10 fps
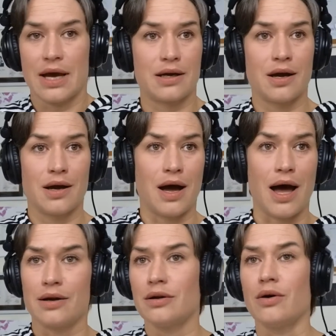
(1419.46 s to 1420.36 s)
like,
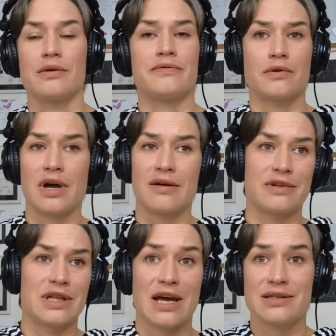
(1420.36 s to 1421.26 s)
I don't know, if you
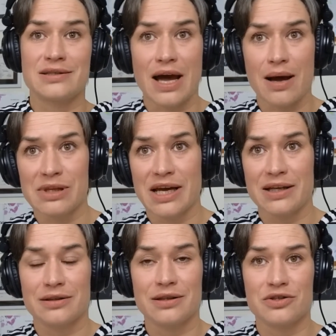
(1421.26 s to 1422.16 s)
have a nice
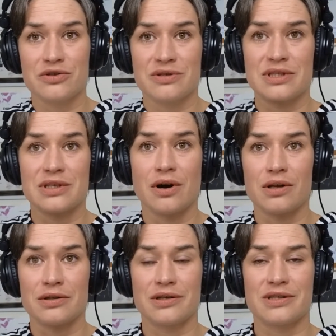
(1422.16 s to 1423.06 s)
tablet that you see
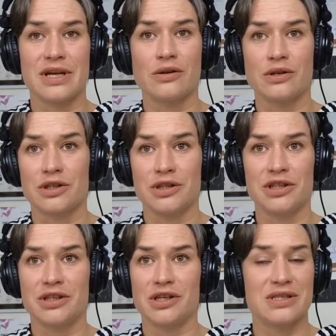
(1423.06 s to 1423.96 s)
all the cellular
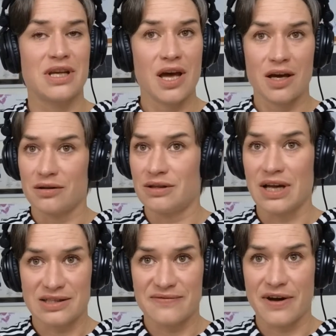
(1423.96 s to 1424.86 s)
details,
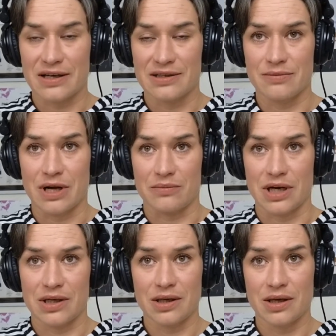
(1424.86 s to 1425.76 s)
that's fine as well,
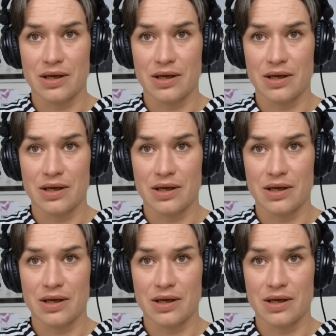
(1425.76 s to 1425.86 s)
right?